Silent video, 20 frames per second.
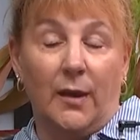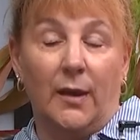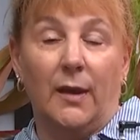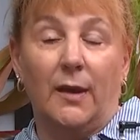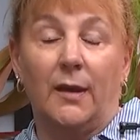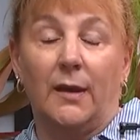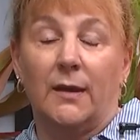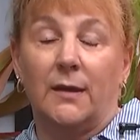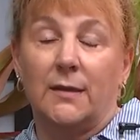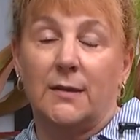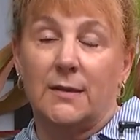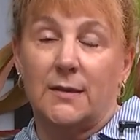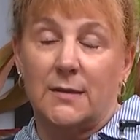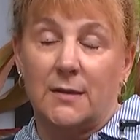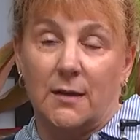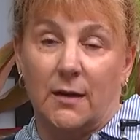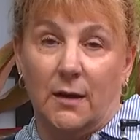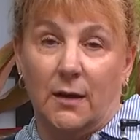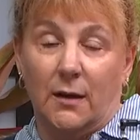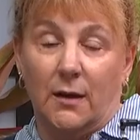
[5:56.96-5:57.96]
And
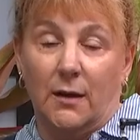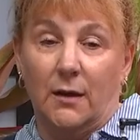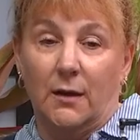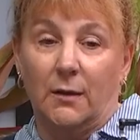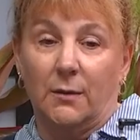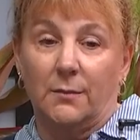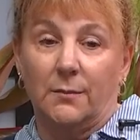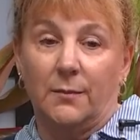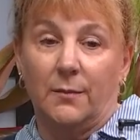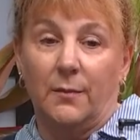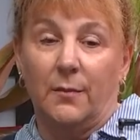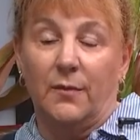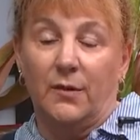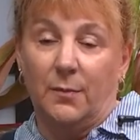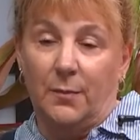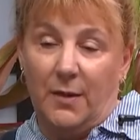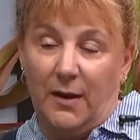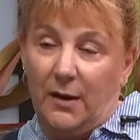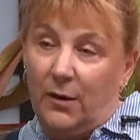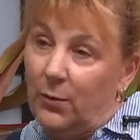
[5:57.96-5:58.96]
um,
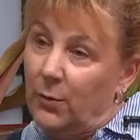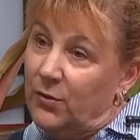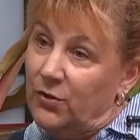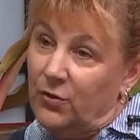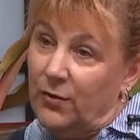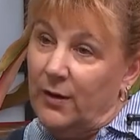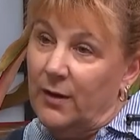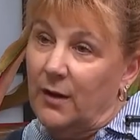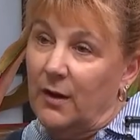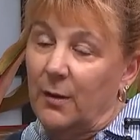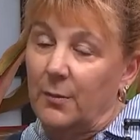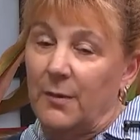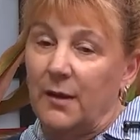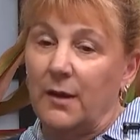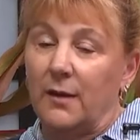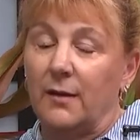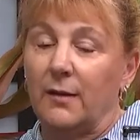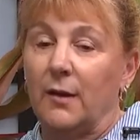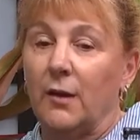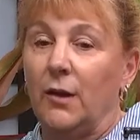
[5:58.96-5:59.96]
depending on what your income
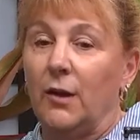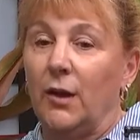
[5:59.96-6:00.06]
is,